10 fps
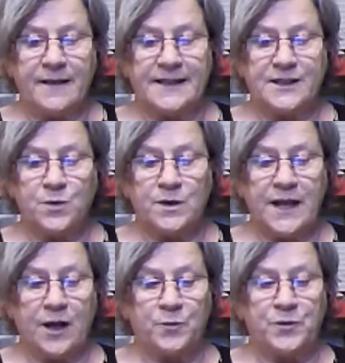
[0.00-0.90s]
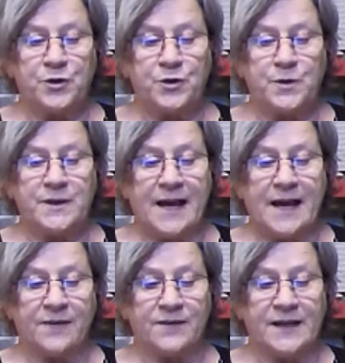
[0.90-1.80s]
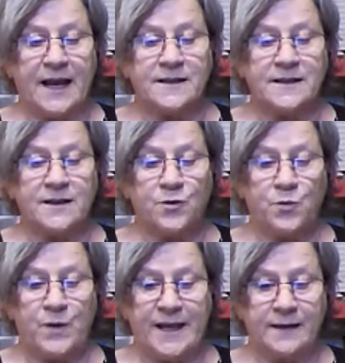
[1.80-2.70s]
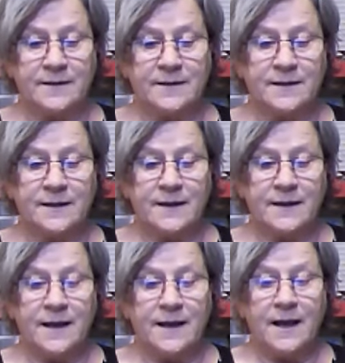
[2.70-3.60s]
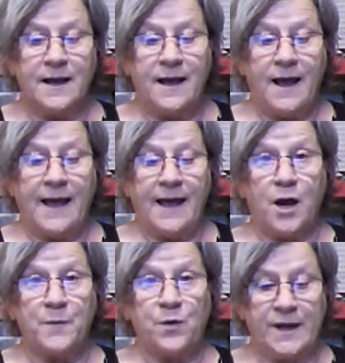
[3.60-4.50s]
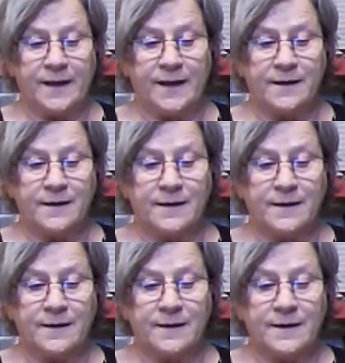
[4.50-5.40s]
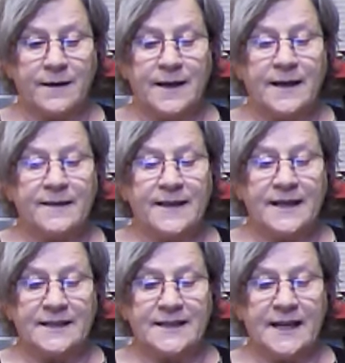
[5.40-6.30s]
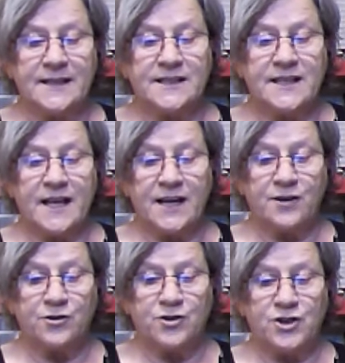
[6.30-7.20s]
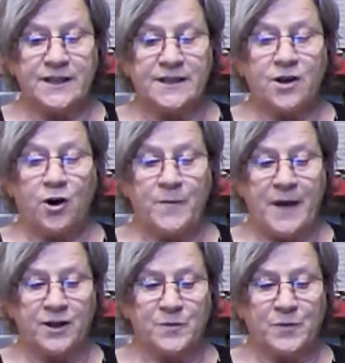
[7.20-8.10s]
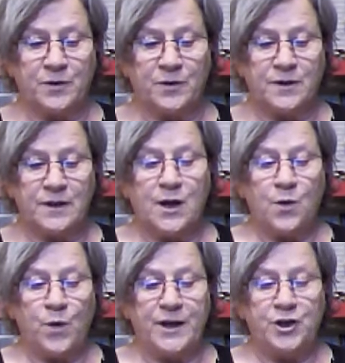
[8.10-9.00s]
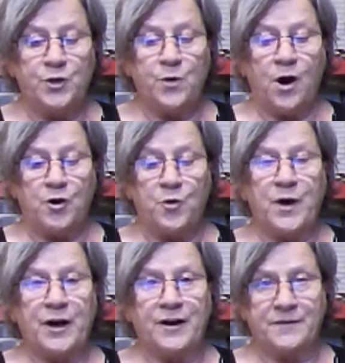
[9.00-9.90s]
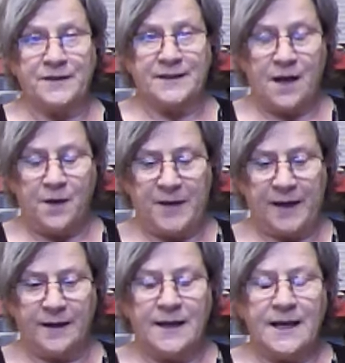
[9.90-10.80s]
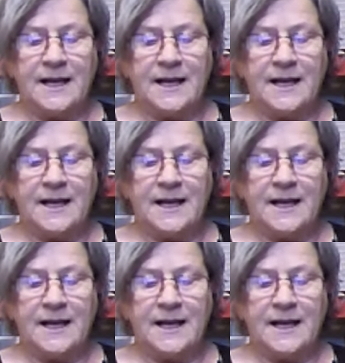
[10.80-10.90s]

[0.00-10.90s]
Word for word: This will help you navigate the weekend and the coming week. The intense energies are manageable when you are aware of it coming.